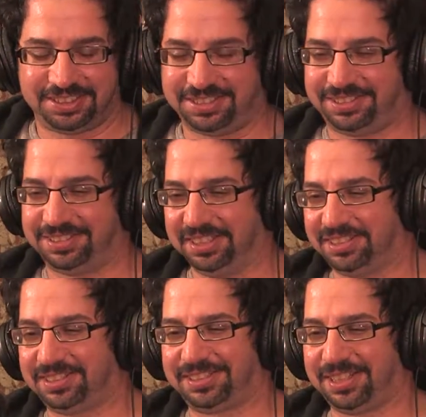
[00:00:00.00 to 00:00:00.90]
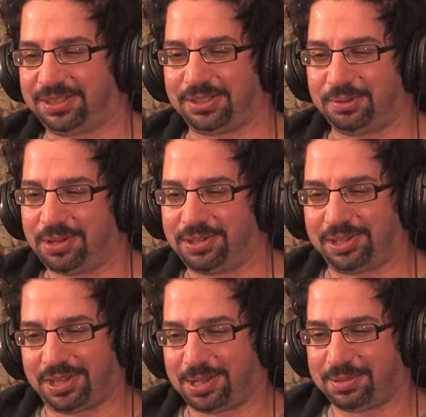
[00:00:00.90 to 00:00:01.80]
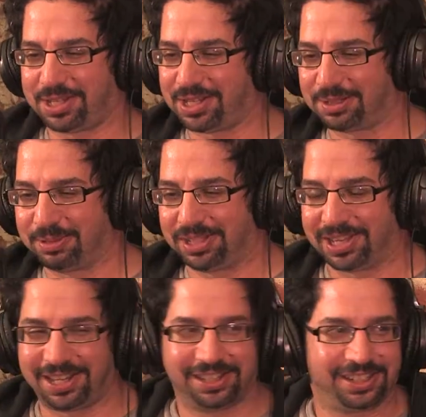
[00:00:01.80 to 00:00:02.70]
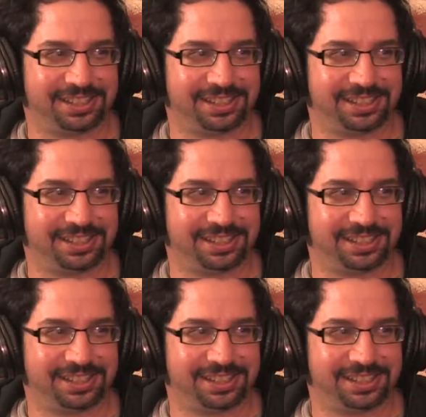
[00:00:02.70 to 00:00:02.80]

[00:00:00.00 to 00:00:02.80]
This is such the wrong time to ask me that.